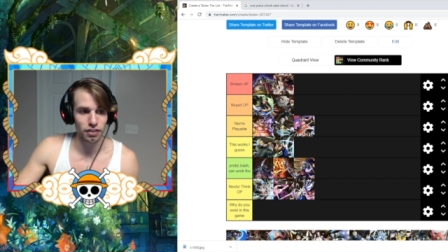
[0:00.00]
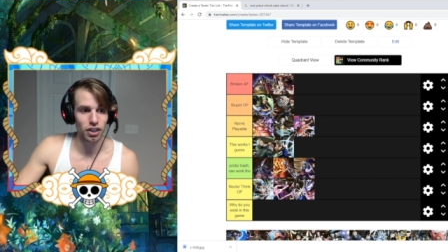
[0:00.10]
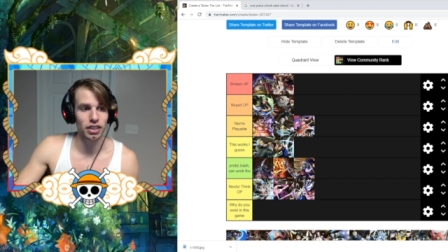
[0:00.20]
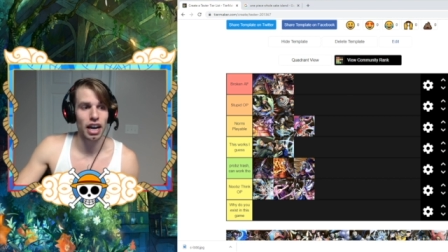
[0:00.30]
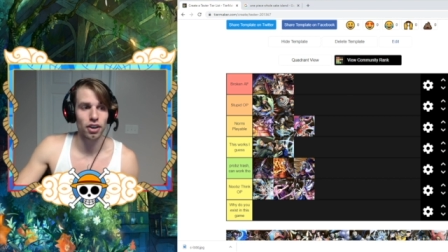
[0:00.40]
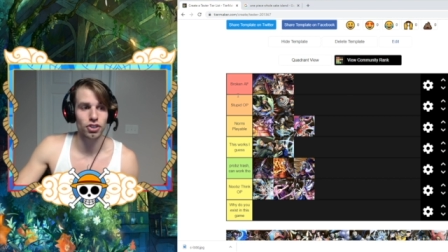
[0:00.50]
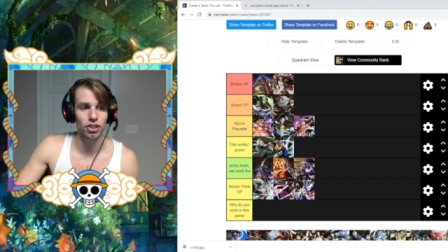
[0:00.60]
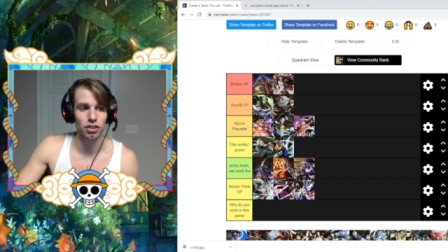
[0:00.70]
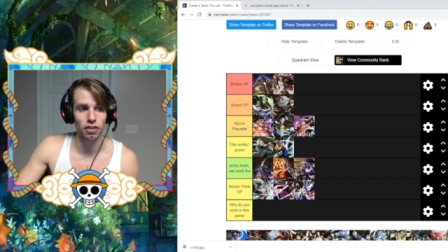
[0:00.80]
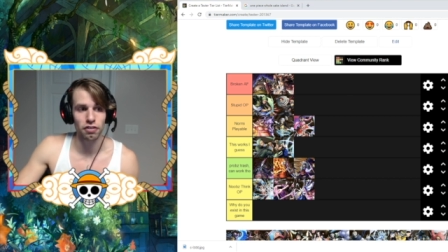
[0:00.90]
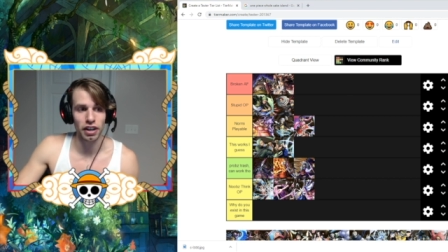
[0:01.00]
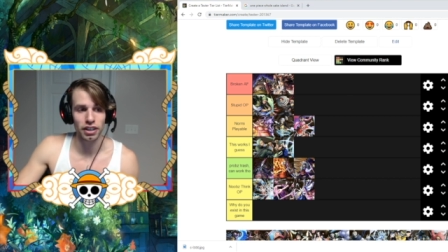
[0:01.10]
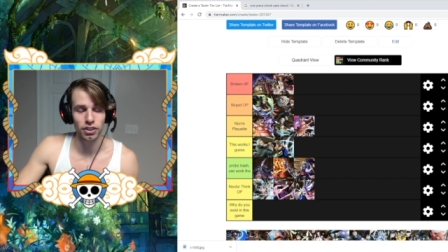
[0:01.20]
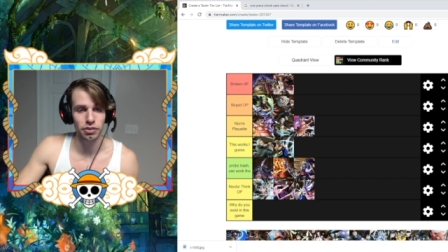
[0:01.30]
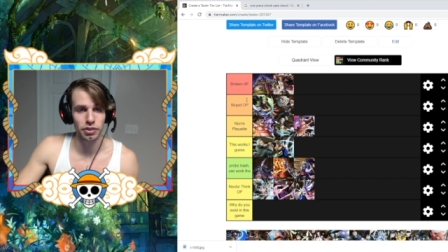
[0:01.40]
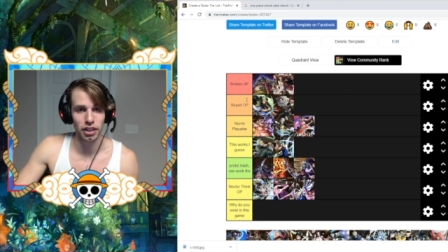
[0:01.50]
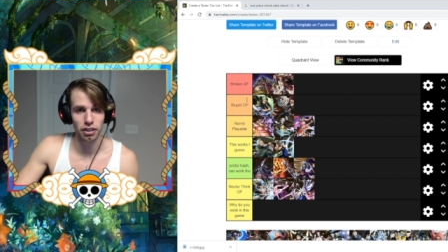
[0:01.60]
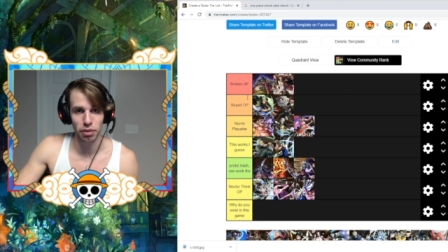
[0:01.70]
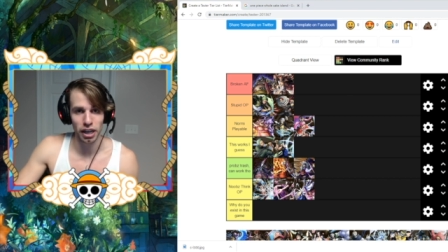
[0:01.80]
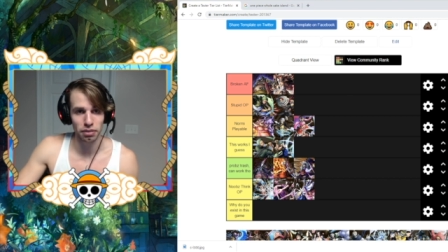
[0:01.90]
you're on the outskirts of a fight and you're able to
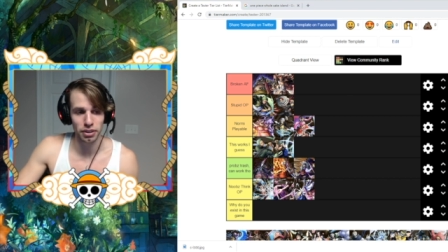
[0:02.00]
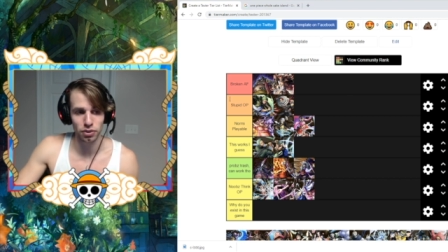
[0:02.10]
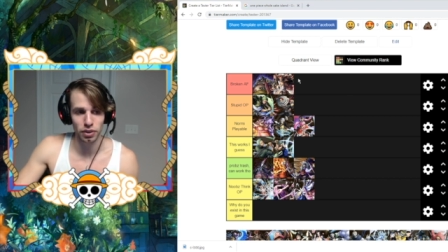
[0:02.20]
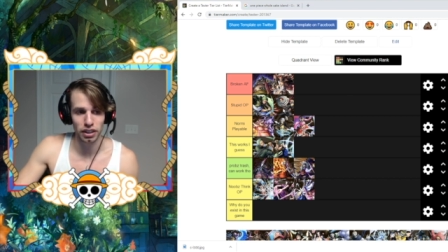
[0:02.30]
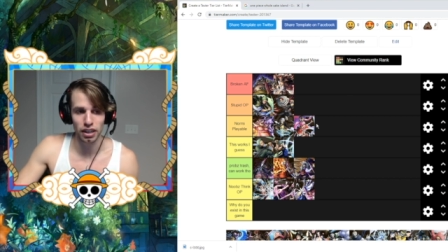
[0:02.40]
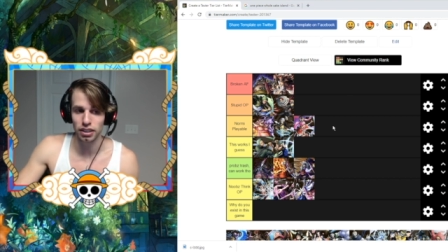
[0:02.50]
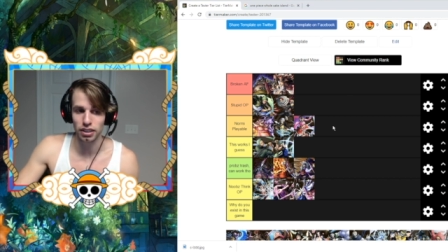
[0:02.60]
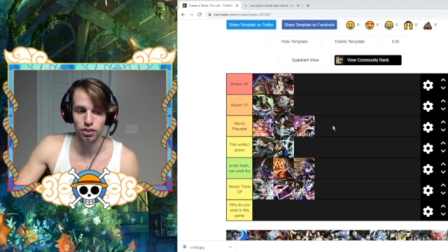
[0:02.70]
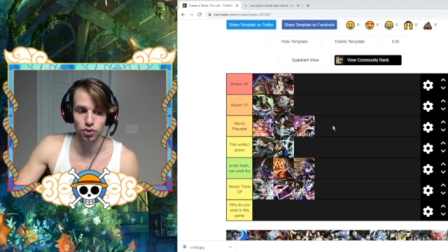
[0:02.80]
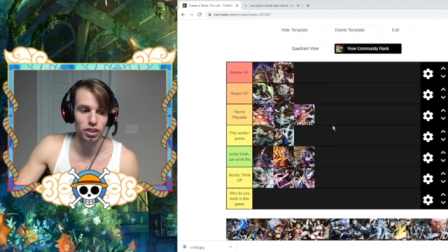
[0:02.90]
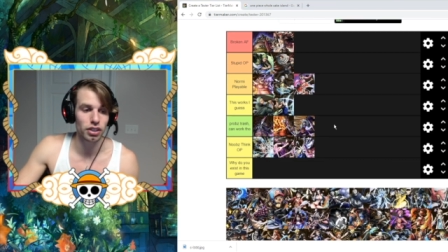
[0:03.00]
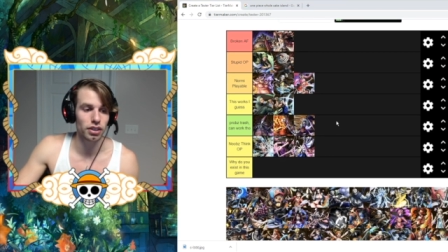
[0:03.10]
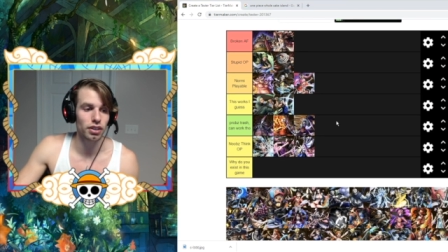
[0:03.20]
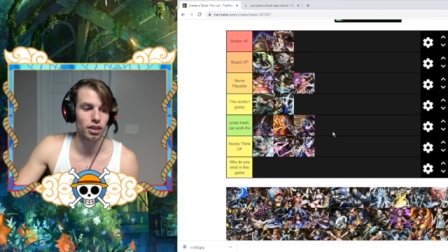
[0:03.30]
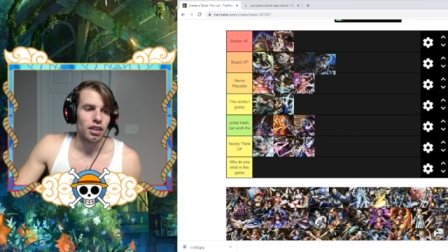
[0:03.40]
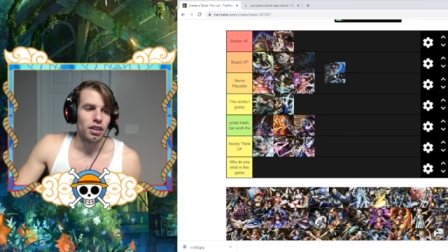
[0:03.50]
hit Blackbeards with that, then it's really good.